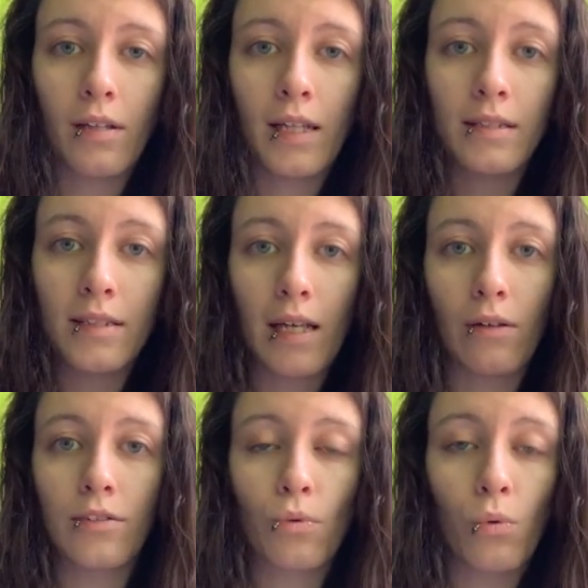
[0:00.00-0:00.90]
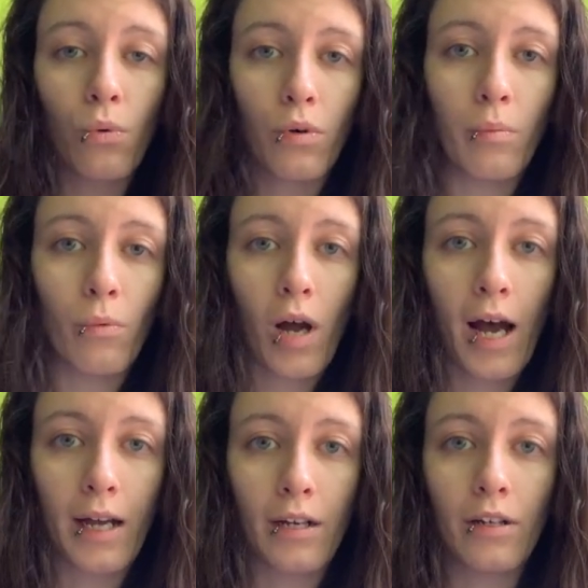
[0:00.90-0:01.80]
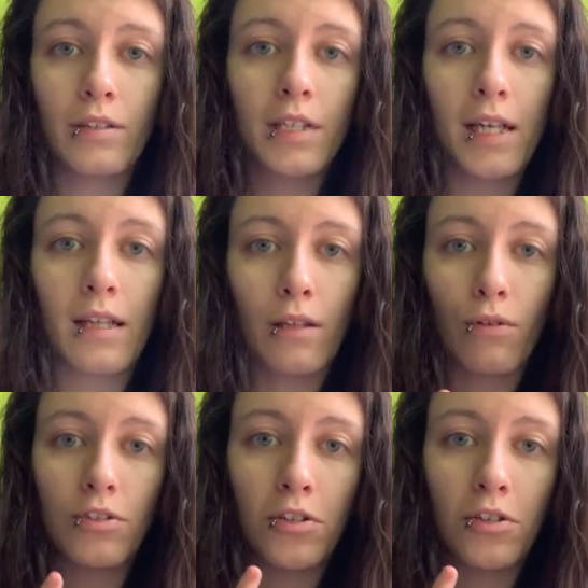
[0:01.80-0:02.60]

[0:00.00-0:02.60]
in sales or higher to get those